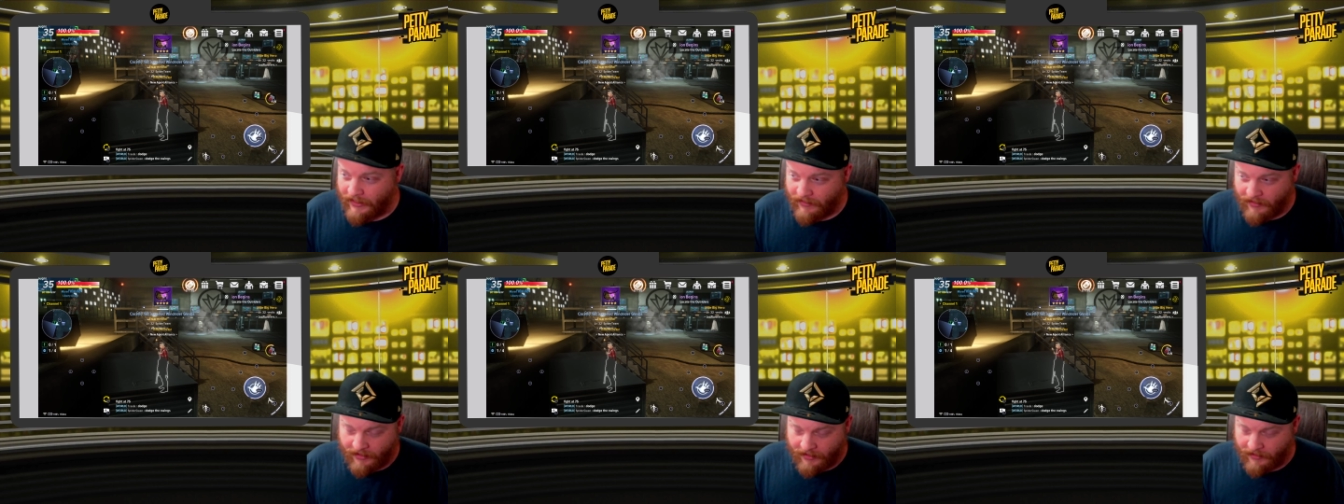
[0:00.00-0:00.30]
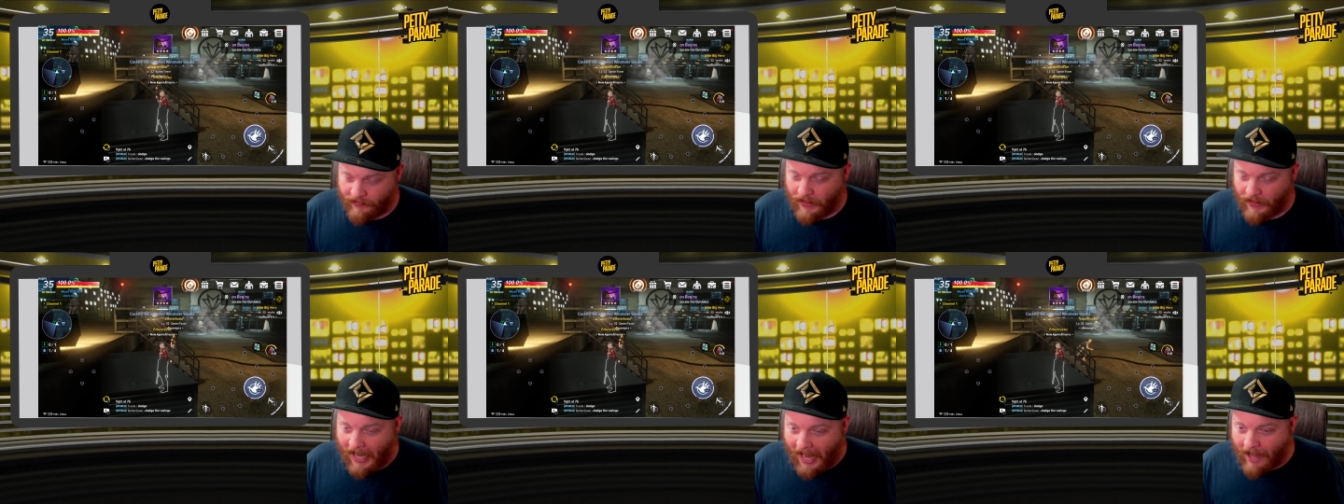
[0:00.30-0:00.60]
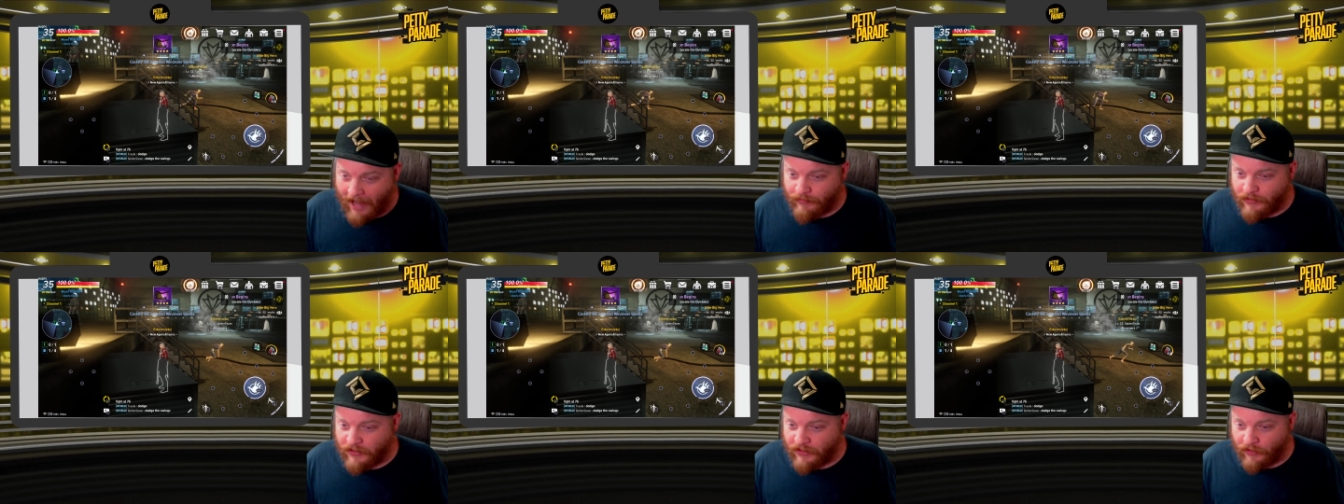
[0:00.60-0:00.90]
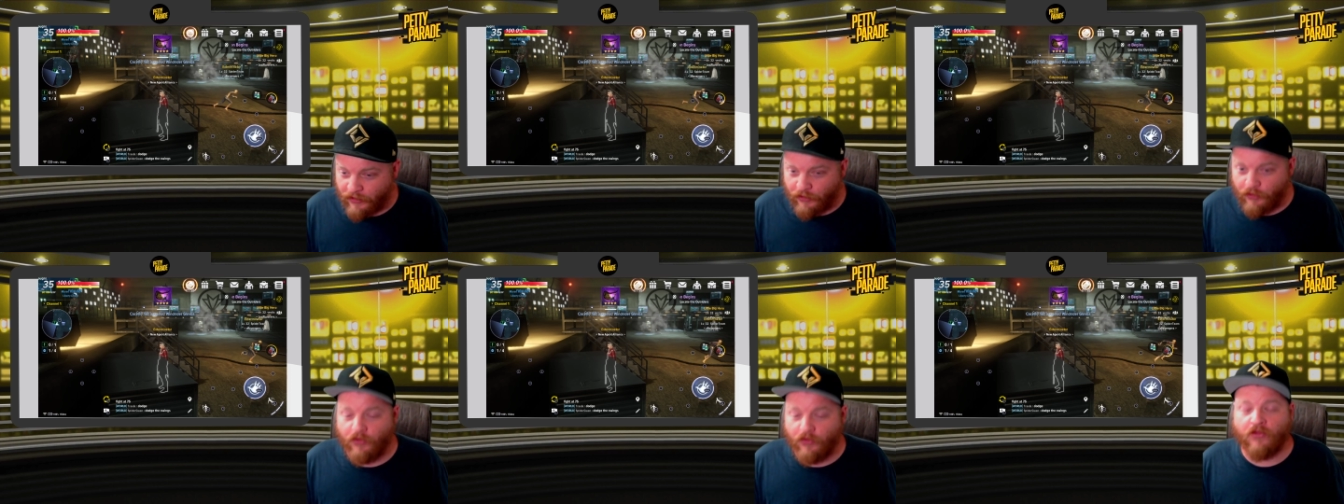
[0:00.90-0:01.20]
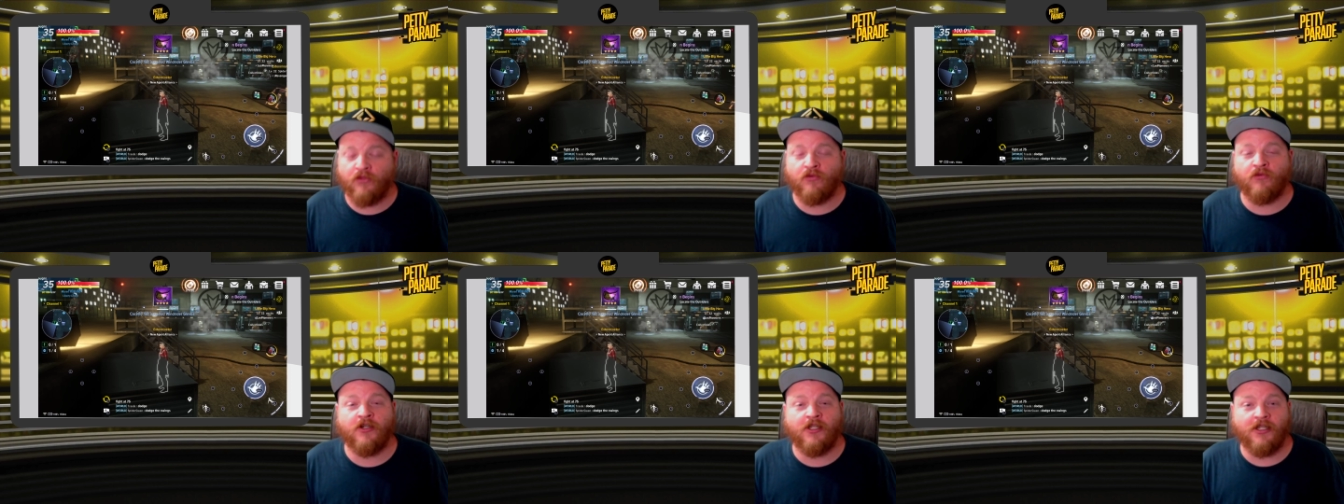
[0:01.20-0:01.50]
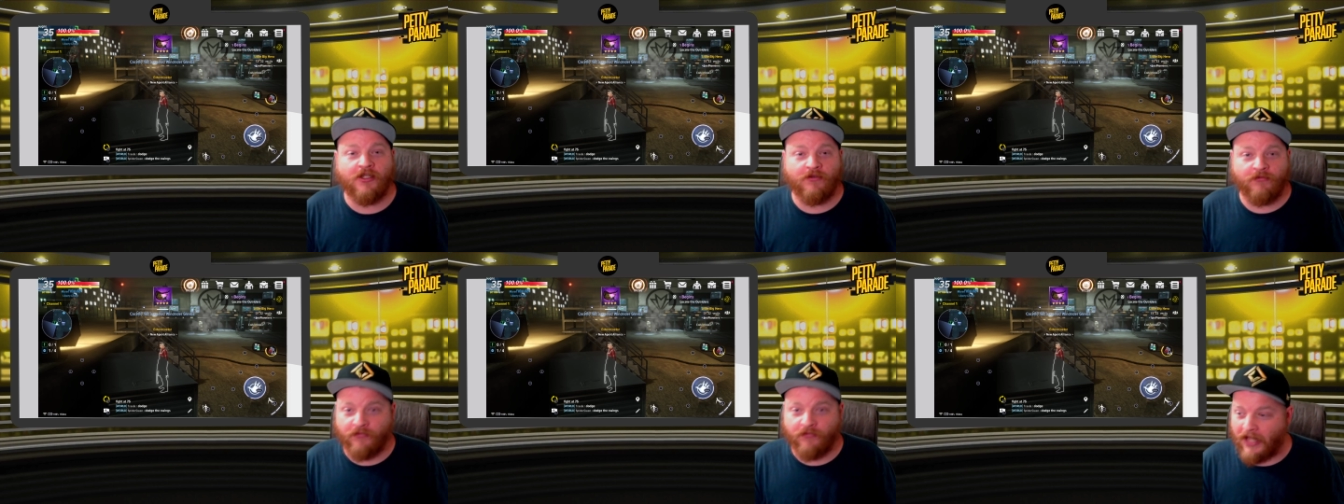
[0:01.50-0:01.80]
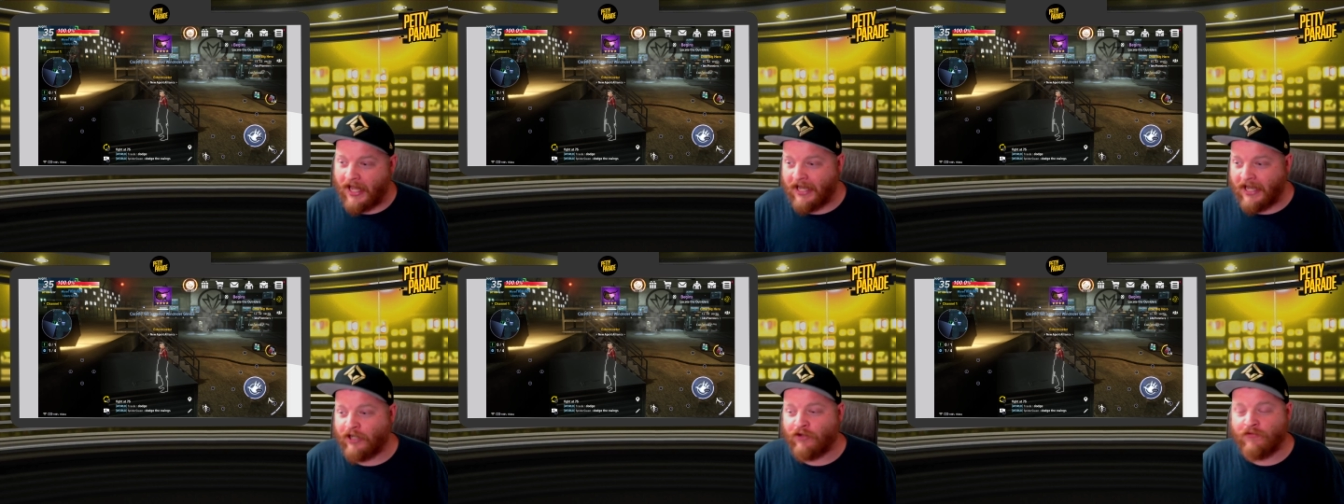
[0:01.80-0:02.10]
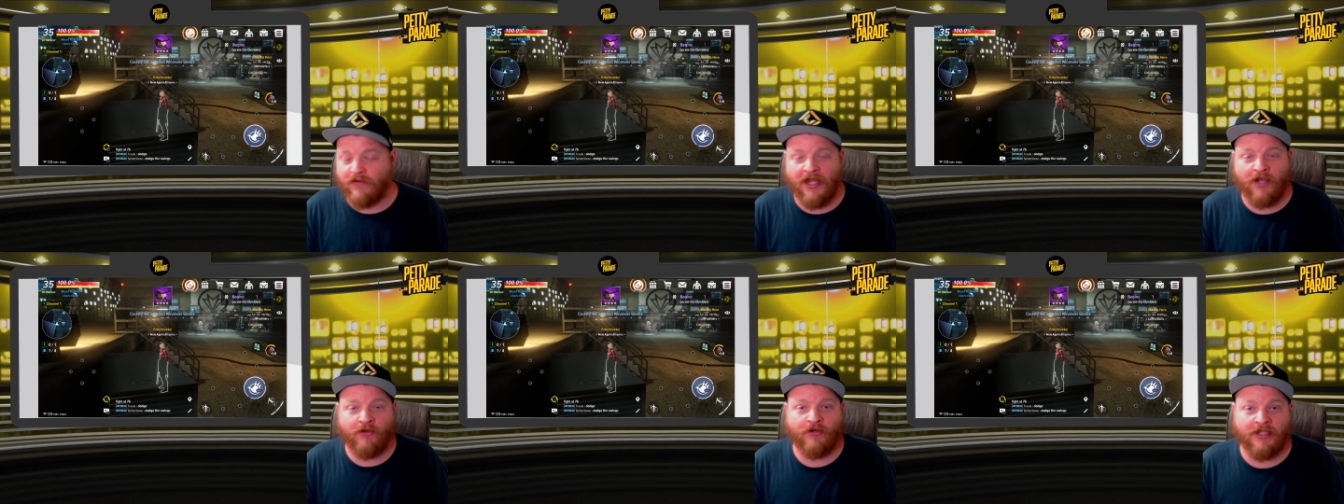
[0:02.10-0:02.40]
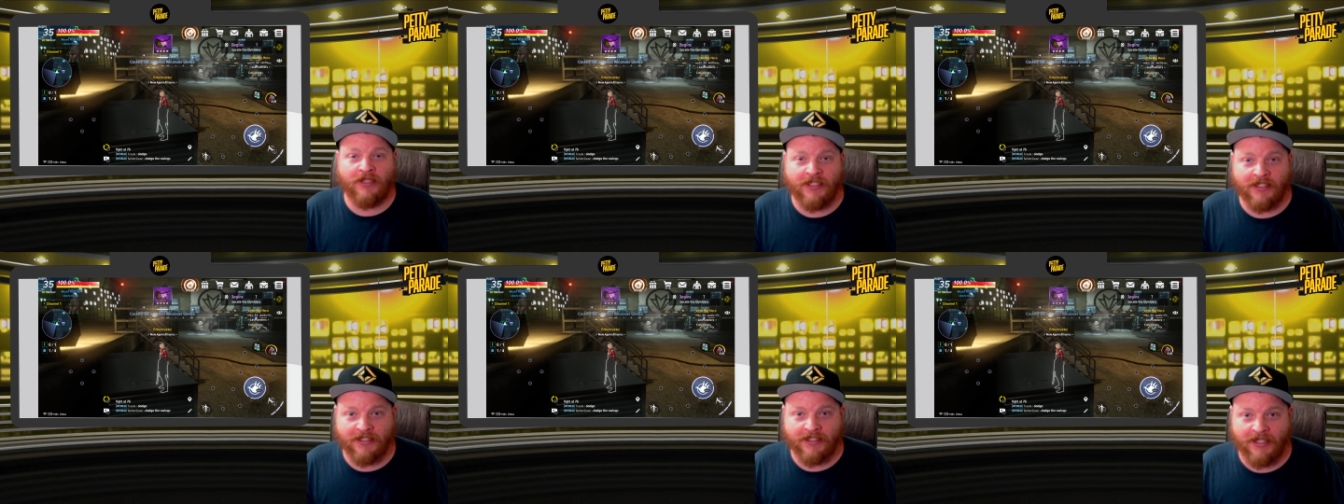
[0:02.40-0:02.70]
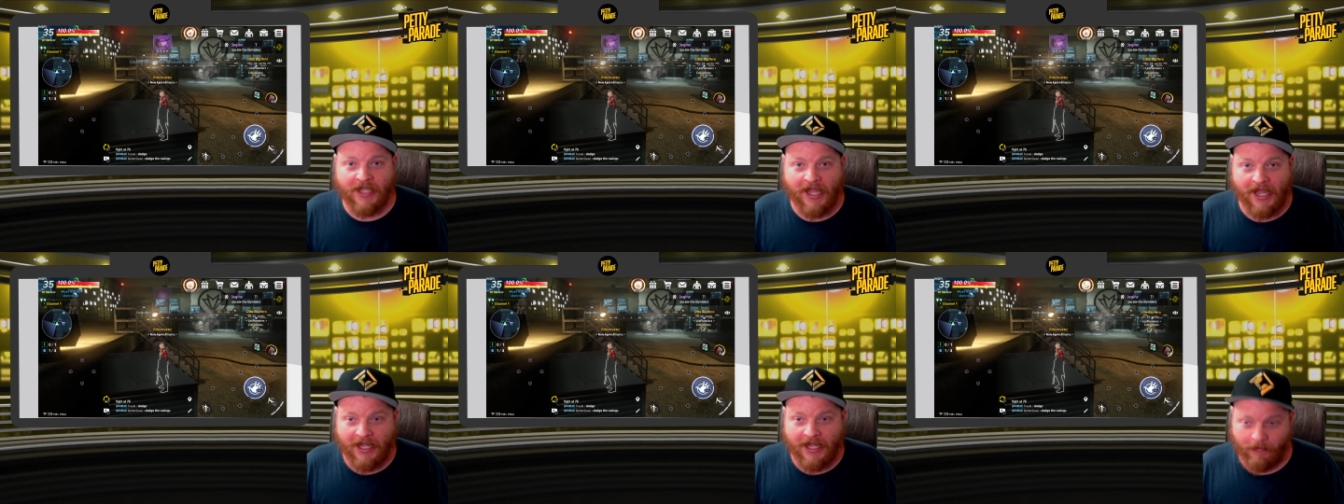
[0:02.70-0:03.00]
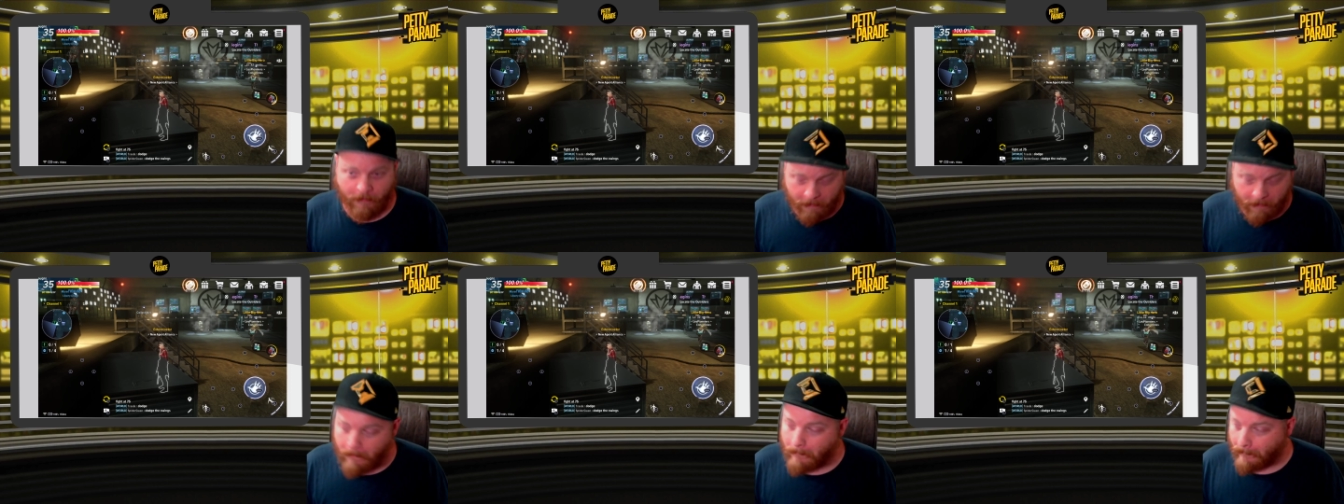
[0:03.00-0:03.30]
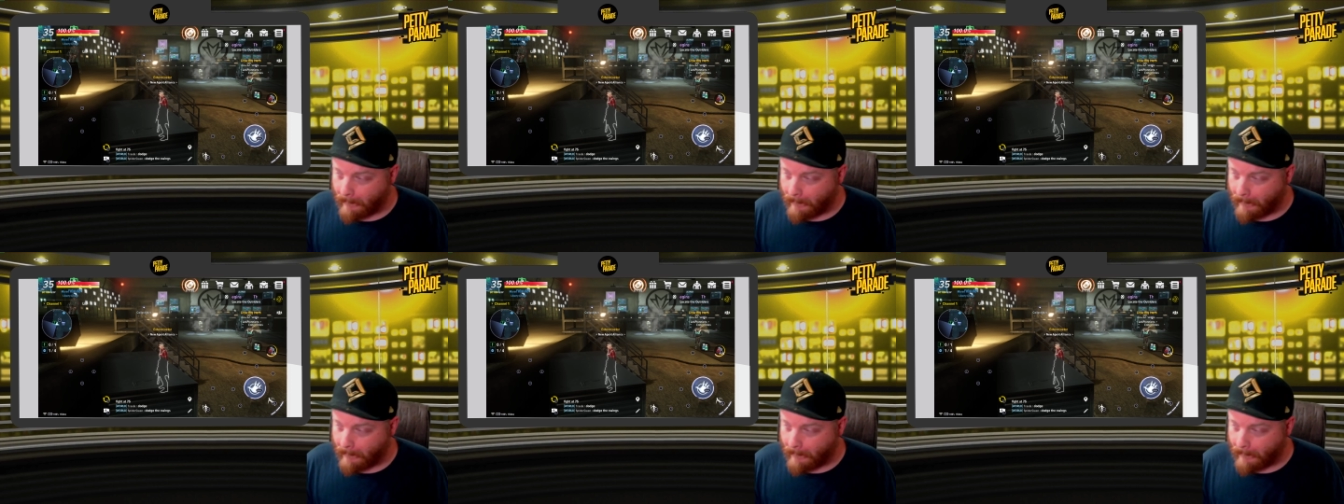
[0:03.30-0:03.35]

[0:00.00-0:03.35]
the absolute thrill of flying around in this game,